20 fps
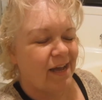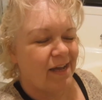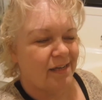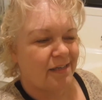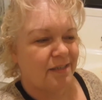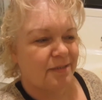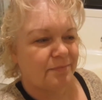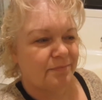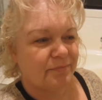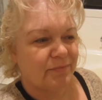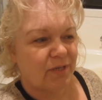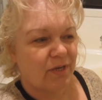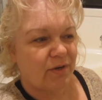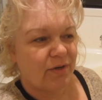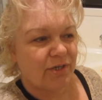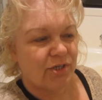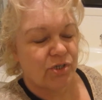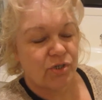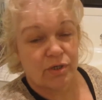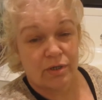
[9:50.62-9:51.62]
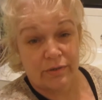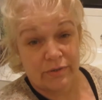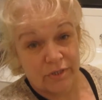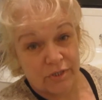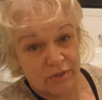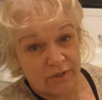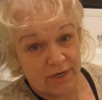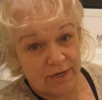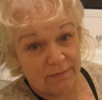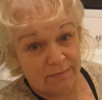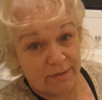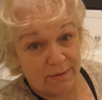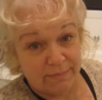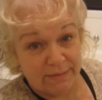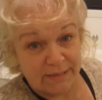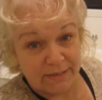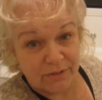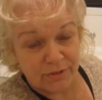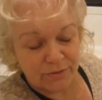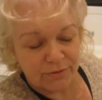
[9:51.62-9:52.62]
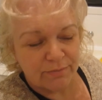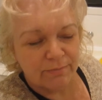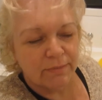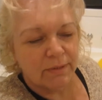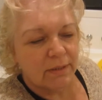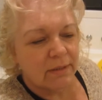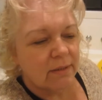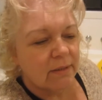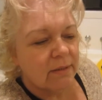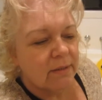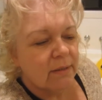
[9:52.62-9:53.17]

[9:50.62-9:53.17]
going to concentrate on my bedroom.